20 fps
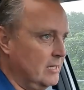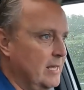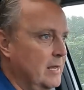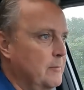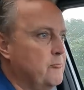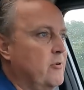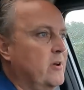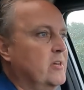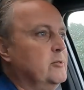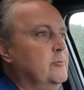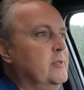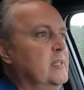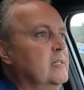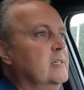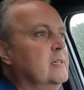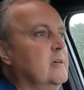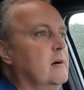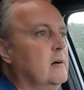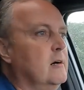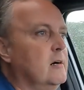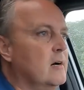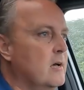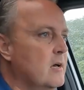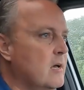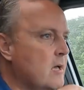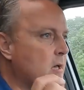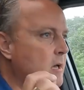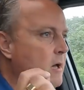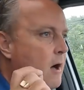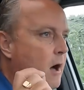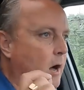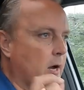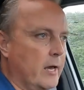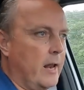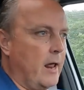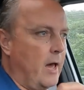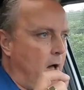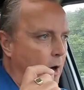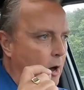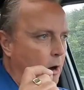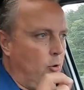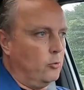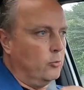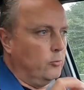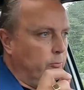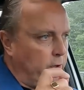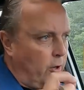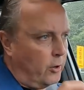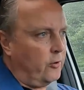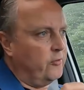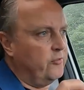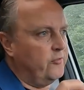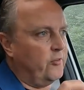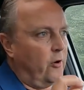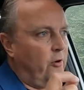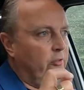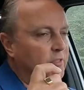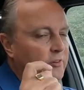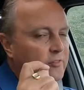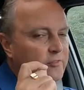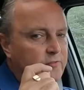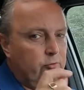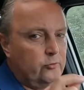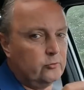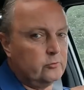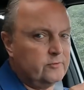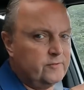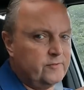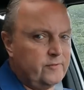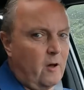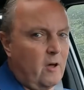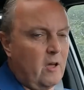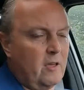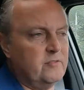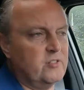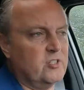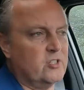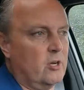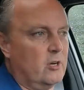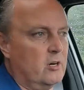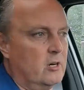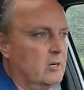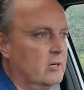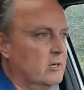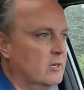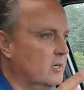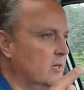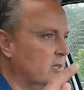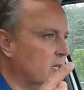impressed with this car. I'm going to hold off on the full 5-star